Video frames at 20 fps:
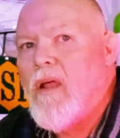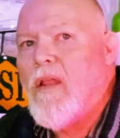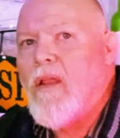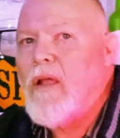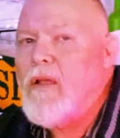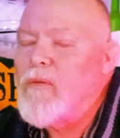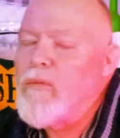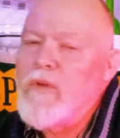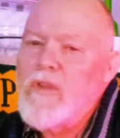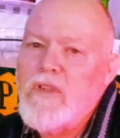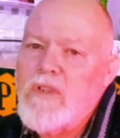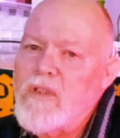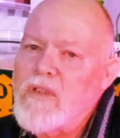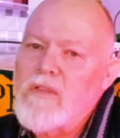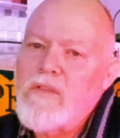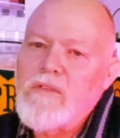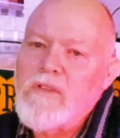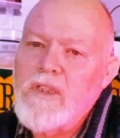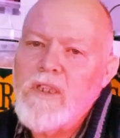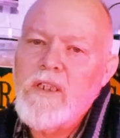that was
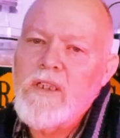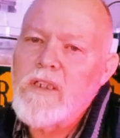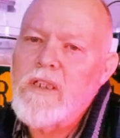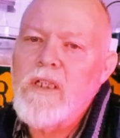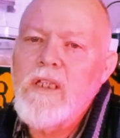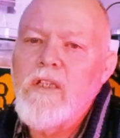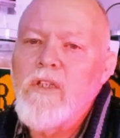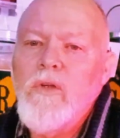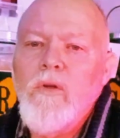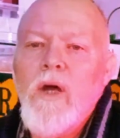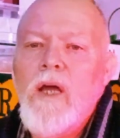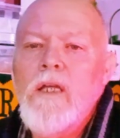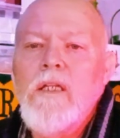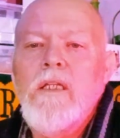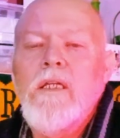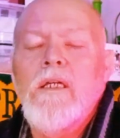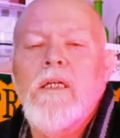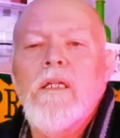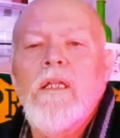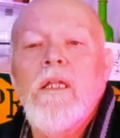16 to
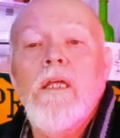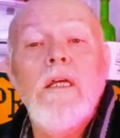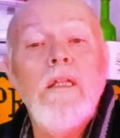18.